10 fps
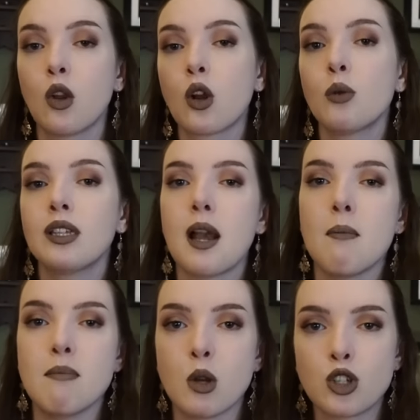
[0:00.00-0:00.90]
not only
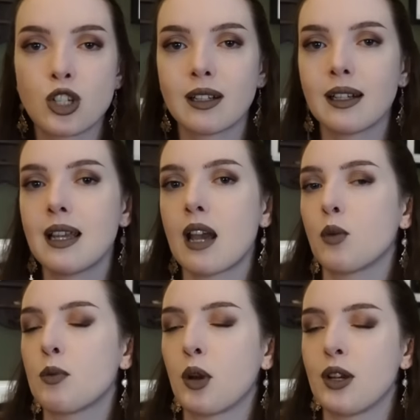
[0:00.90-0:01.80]
emotionally and
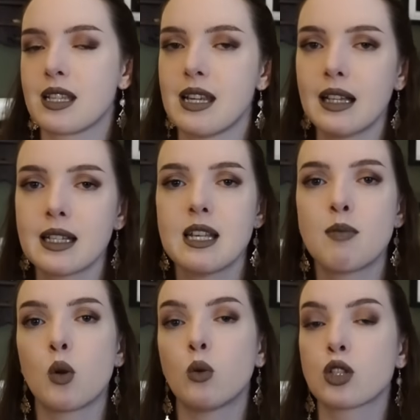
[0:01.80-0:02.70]
with personality,
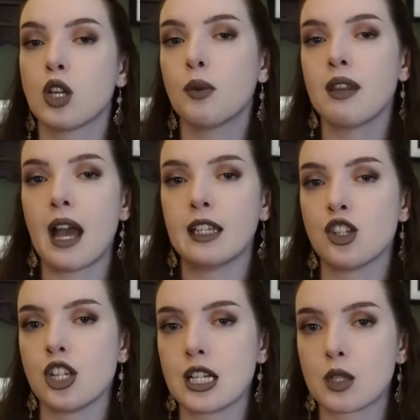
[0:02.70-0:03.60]
but also with
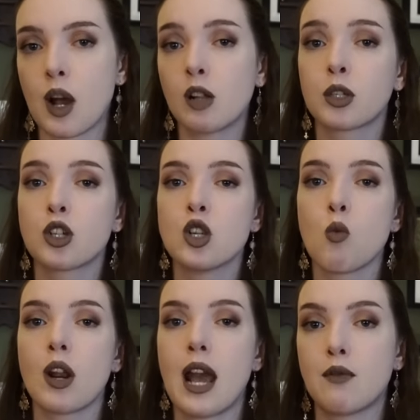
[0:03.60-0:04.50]
energy as well, because you
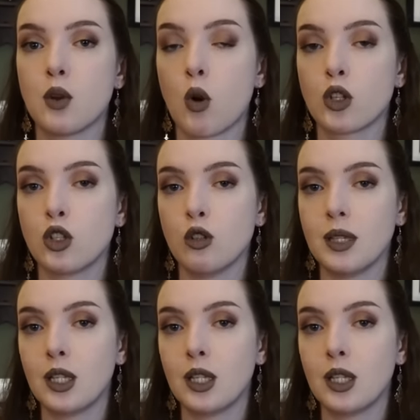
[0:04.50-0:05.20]
want everyone to be